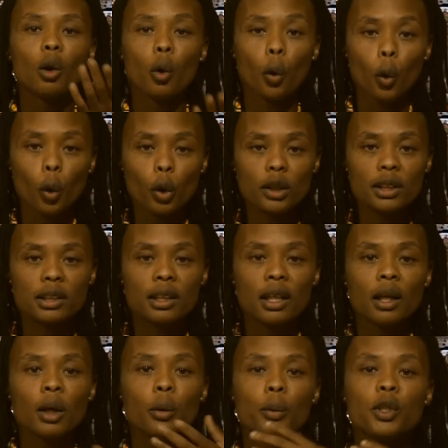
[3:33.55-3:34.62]

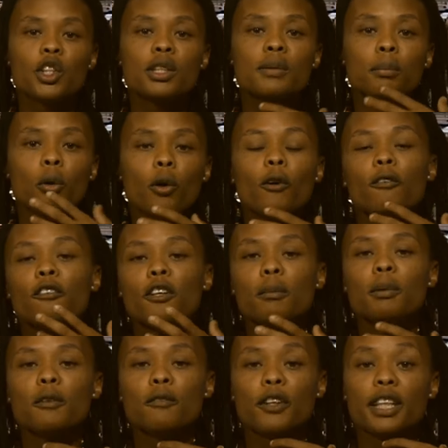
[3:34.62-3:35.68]
laws, which is more
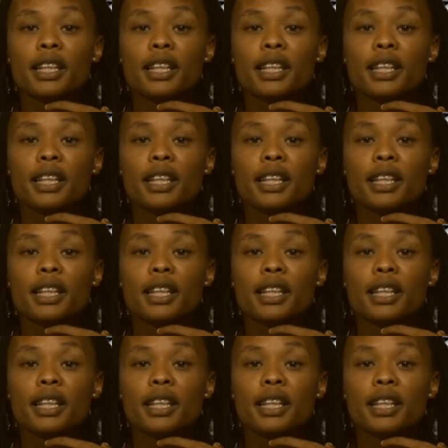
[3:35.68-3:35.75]
affirming